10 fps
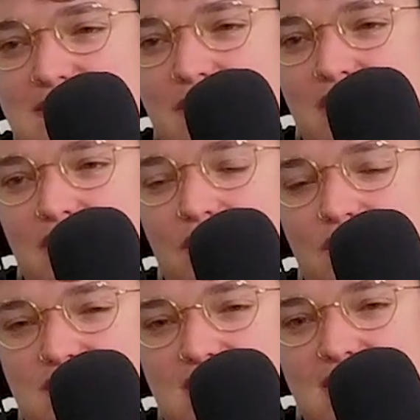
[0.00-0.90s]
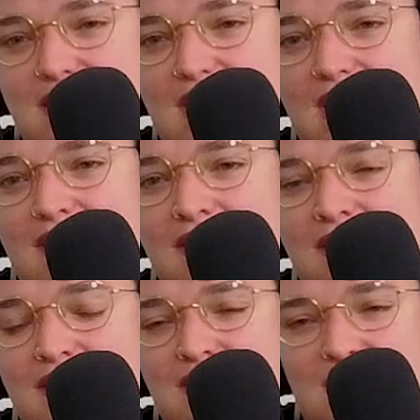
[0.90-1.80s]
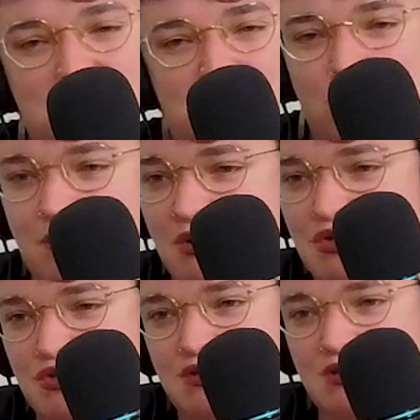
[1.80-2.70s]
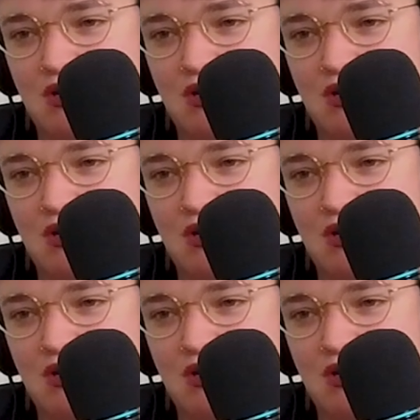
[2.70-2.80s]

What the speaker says: But alongside that, as you already mentioned,